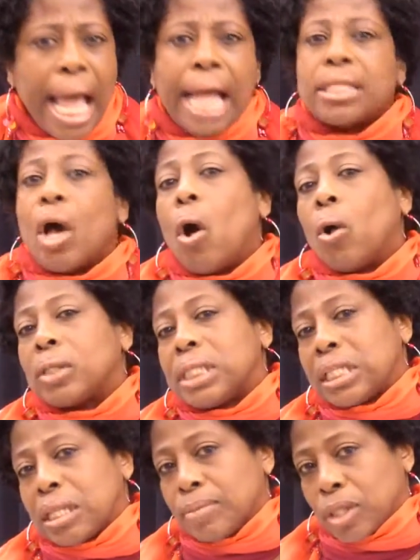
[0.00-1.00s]
It's a whole
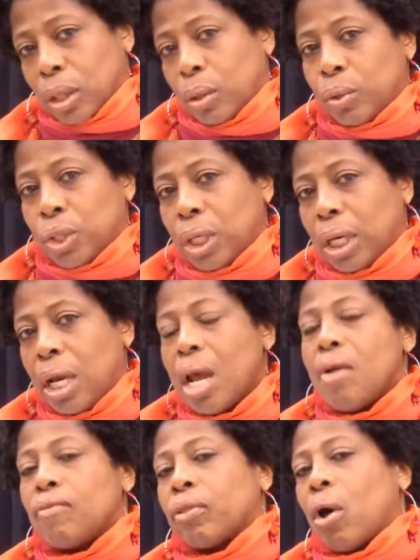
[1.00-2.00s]
system solution for the